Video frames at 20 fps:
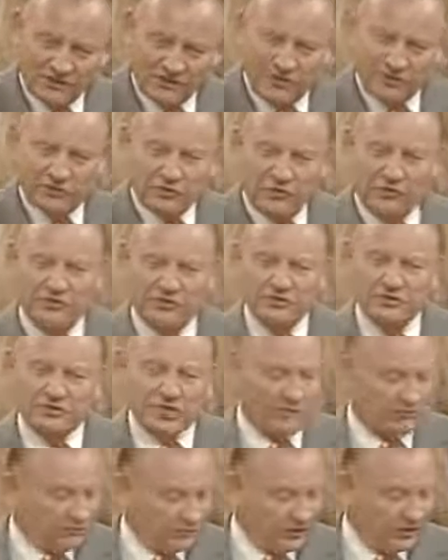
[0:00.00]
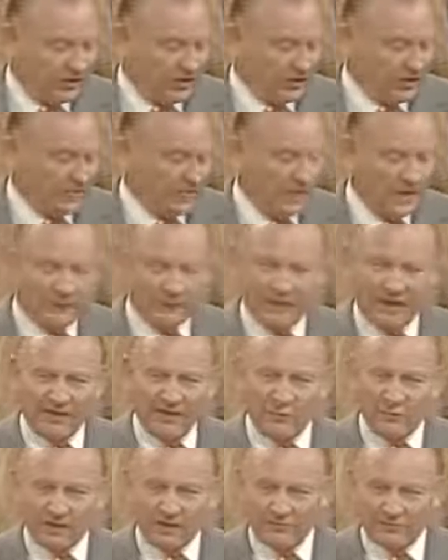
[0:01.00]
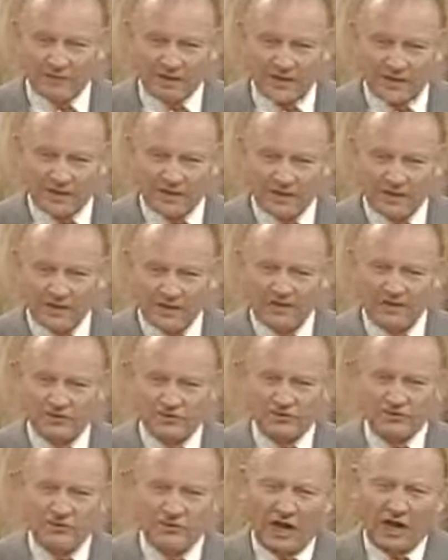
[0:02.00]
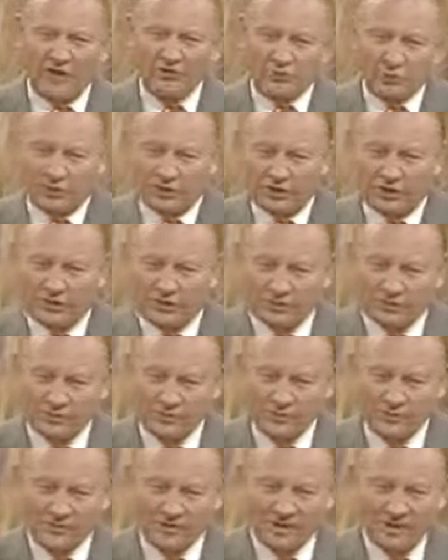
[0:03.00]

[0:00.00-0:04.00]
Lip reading: that you have been set free by the Word of God. It is God's Word